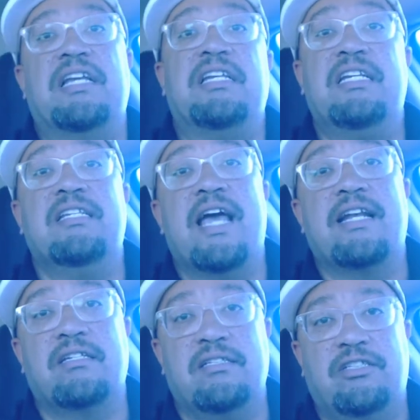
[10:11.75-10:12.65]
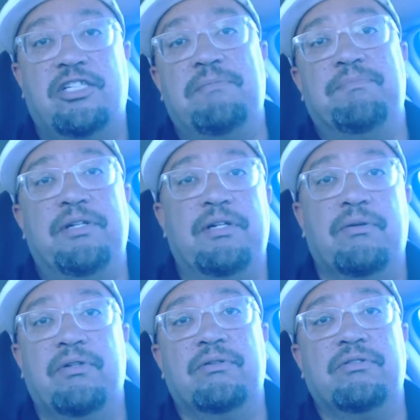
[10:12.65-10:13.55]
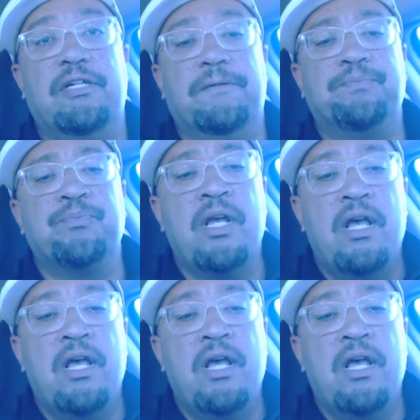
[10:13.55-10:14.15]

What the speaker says: they needed that cheap, little deal.